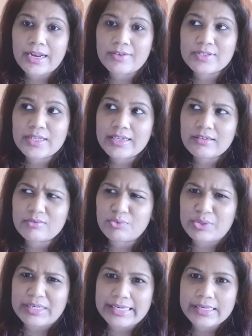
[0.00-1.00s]
And I was like,
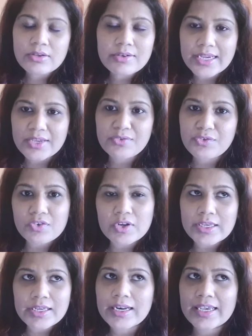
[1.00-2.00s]
really? Like
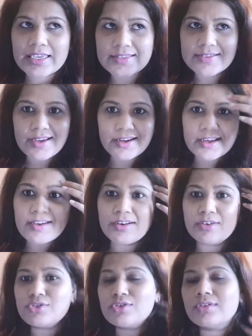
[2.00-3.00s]
free? Like, is there any
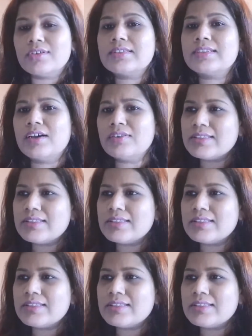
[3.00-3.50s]
condition or stuff?